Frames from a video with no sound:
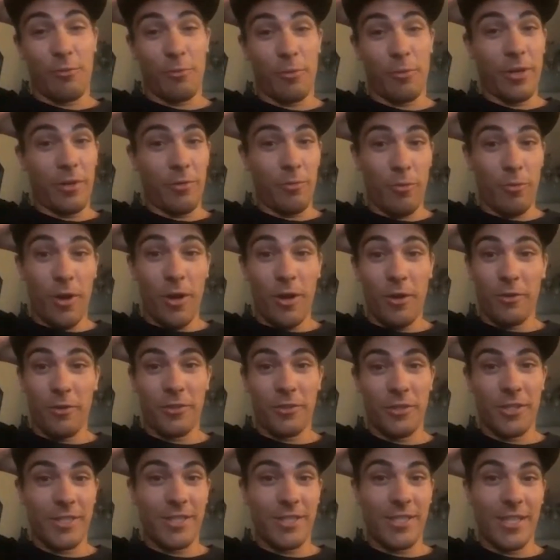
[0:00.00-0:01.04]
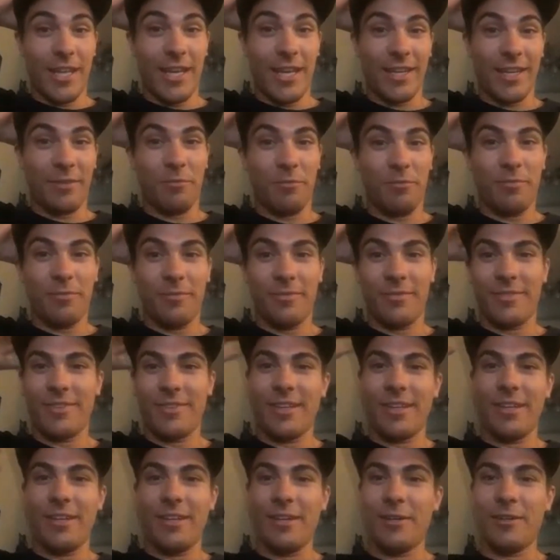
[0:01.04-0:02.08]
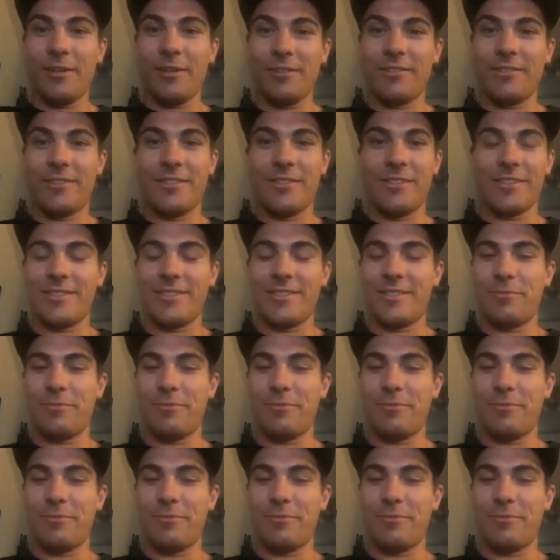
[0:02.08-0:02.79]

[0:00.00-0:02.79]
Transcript: I went and rode just like, just